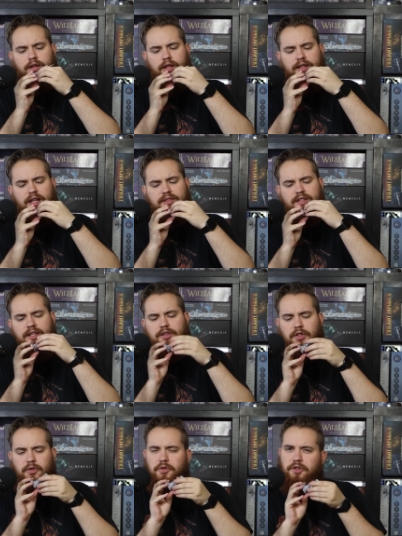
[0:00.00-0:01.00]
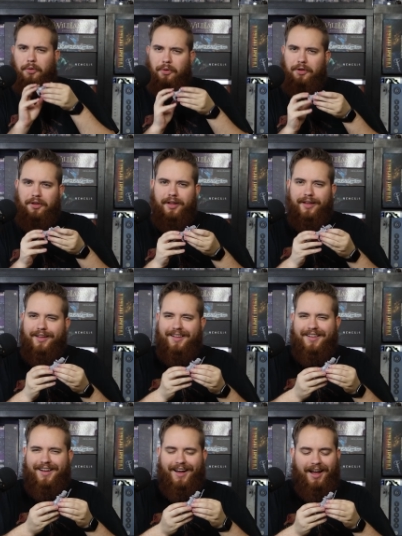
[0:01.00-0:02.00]
like that's not the usual
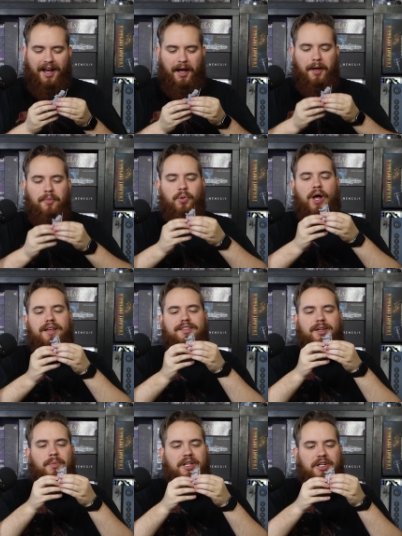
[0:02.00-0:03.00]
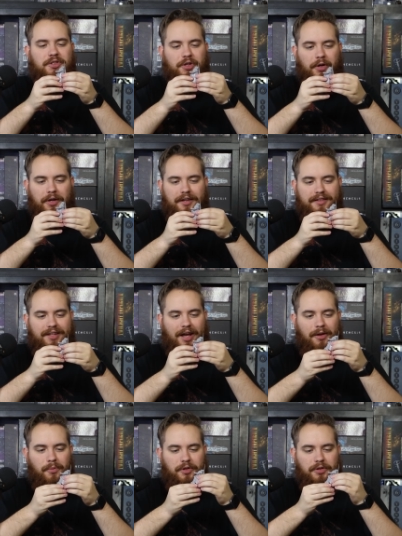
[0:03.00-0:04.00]
uh, plastic miniature
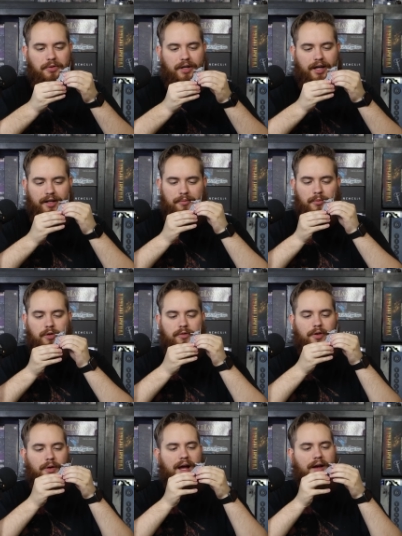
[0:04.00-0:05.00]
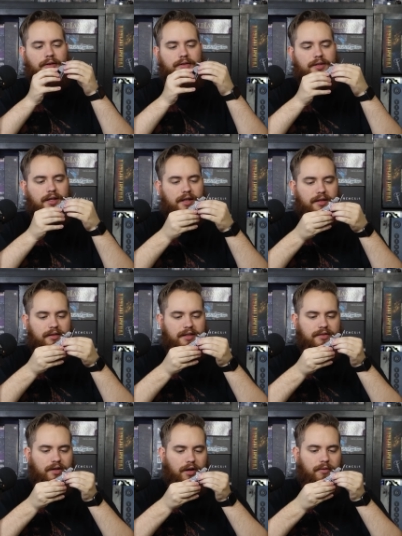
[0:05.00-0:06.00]
sound when you kind of move it around.
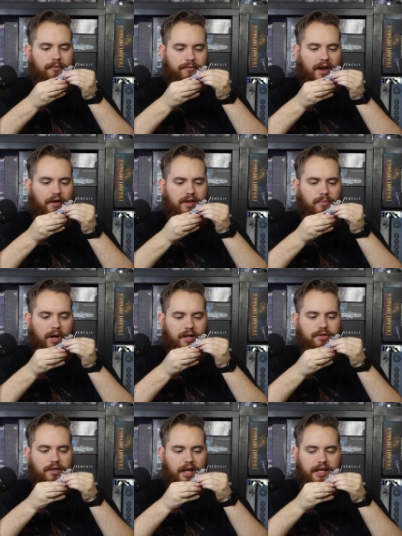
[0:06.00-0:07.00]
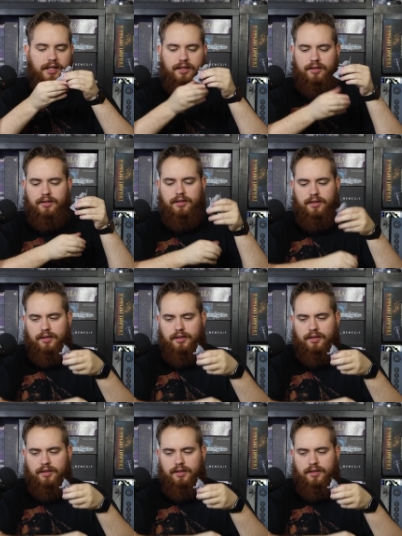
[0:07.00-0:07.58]
These are very much like